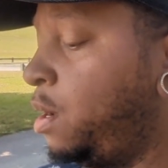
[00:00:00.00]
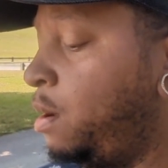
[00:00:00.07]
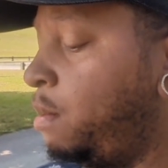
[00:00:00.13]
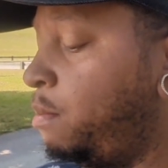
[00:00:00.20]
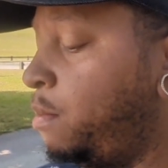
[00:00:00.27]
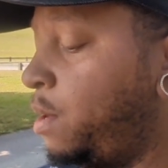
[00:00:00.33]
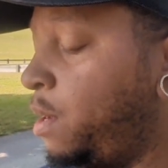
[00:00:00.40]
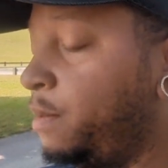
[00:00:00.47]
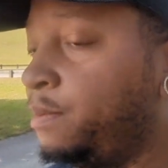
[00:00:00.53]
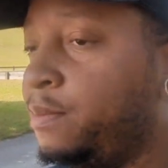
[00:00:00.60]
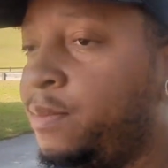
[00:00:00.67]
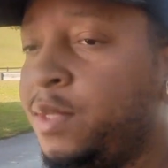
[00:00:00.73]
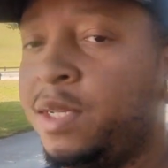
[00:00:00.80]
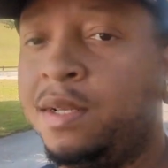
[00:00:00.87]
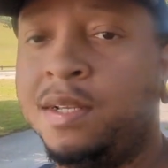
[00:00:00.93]
But
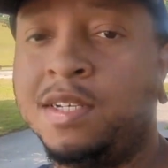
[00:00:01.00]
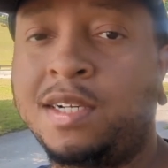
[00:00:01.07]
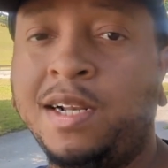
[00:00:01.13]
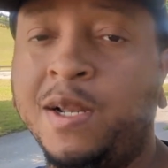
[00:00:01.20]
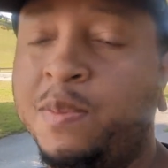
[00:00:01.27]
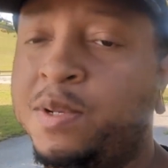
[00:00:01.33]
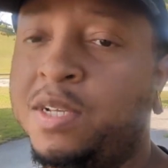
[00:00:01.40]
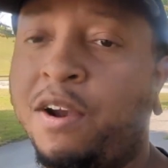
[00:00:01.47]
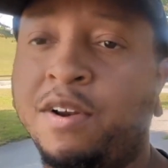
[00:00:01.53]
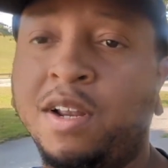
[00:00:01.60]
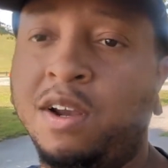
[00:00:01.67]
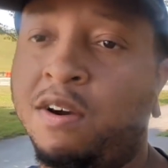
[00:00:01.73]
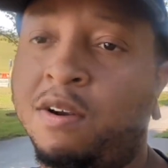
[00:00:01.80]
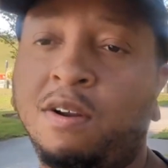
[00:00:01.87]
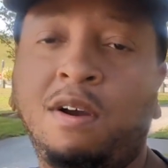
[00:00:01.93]
this clip is already
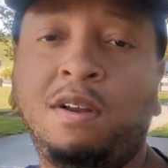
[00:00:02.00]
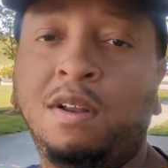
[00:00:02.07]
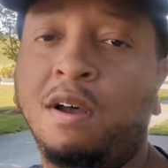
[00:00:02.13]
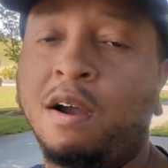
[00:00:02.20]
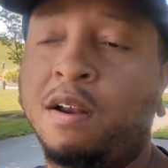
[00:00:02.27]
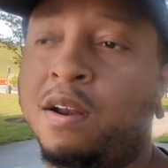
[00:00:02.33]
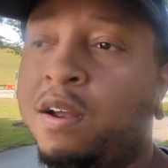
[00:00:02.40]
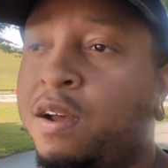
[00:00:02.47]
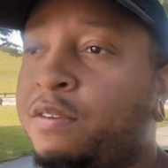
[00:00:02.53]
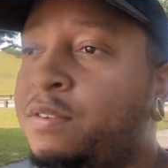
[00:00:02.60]
going on long enough,